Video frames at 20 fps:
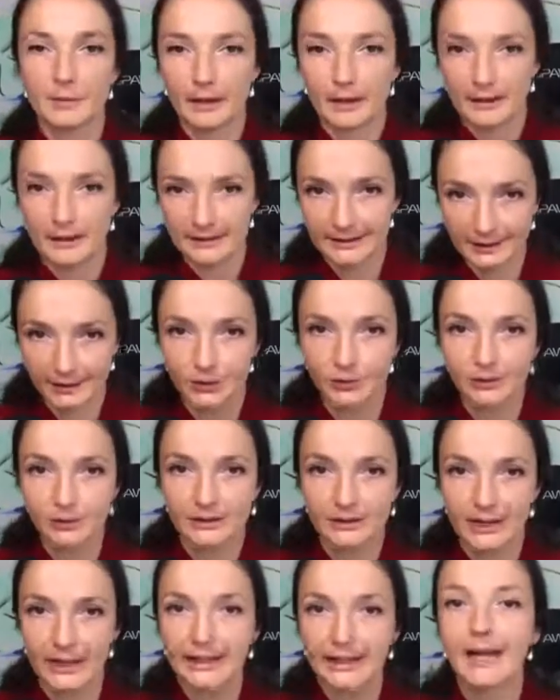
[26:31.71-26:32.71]
Because, as you
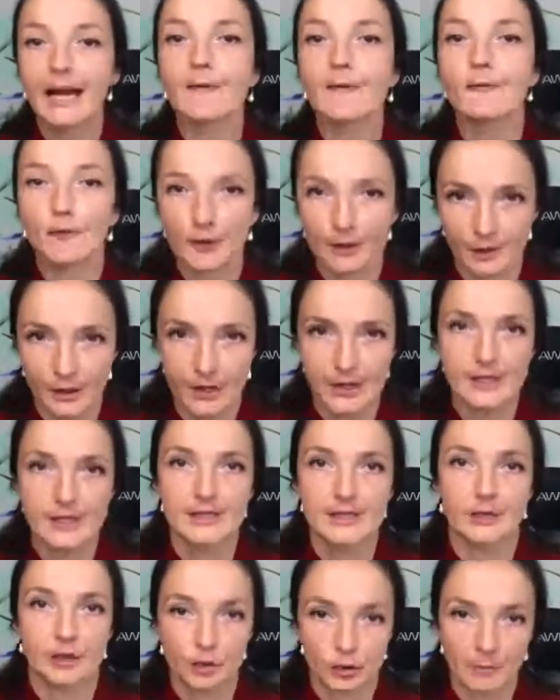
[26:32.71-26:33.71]
said, everything
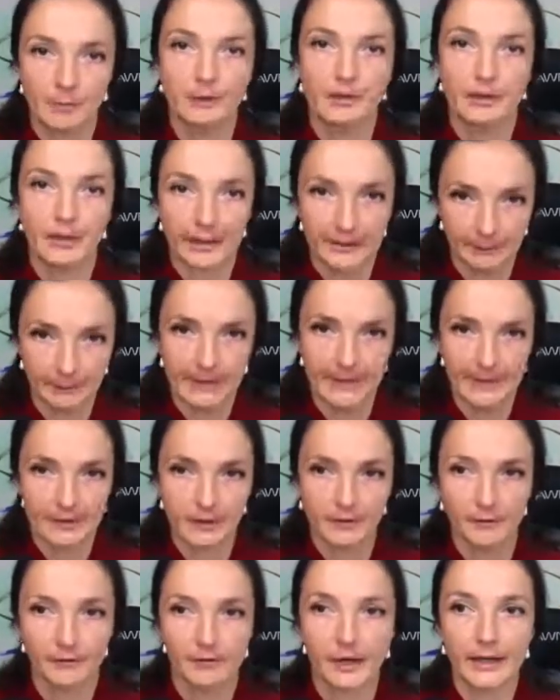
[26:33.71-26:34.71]
is extremely
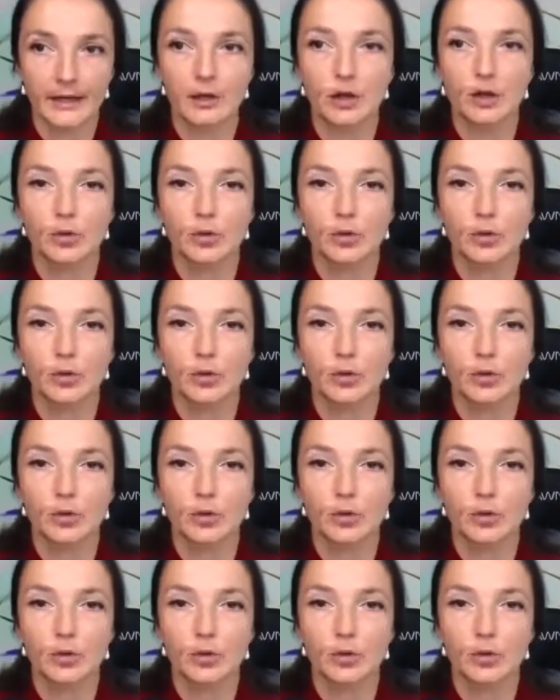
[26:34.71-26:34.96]
expensive, right?